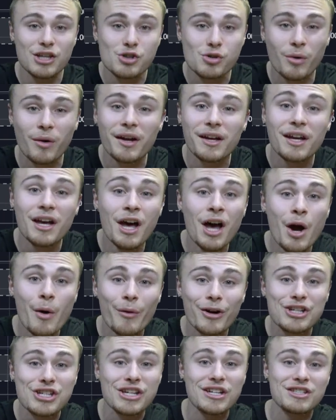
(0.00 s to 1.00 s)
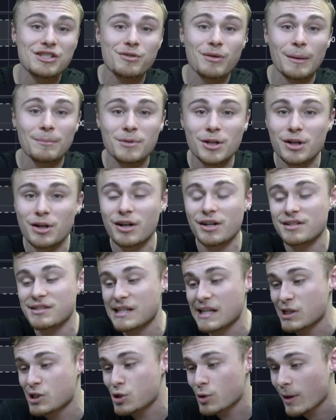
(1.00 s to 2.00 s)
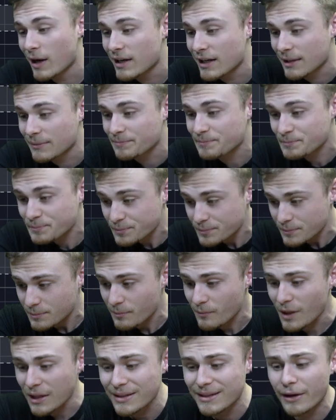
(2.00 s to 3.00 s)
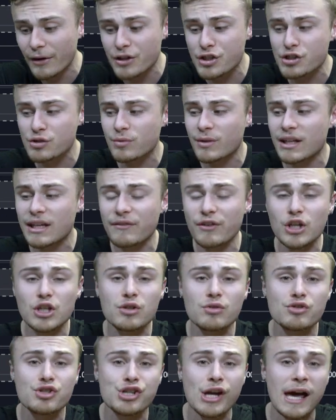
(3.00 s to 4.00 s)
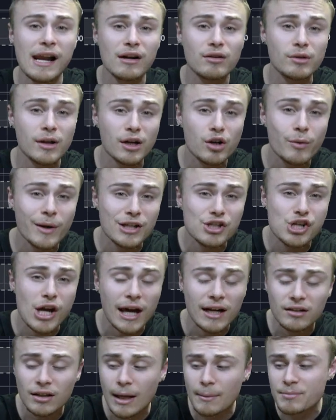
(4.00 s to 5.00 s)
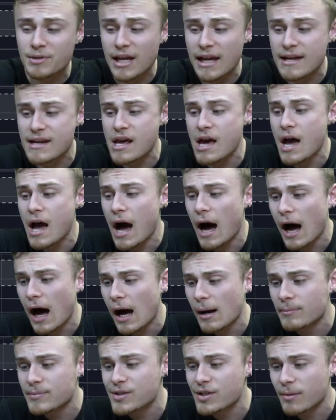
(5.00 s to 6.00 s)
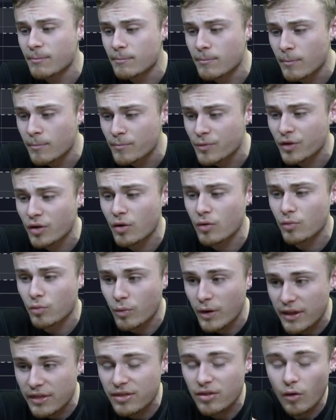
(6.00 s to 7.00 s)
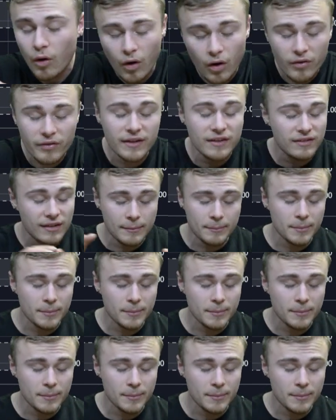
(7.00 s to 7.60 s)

enjoy, which is cryptocurrency trading. Now, I just want to give a huge shout out, a quick channel update. Um, to, so, with all these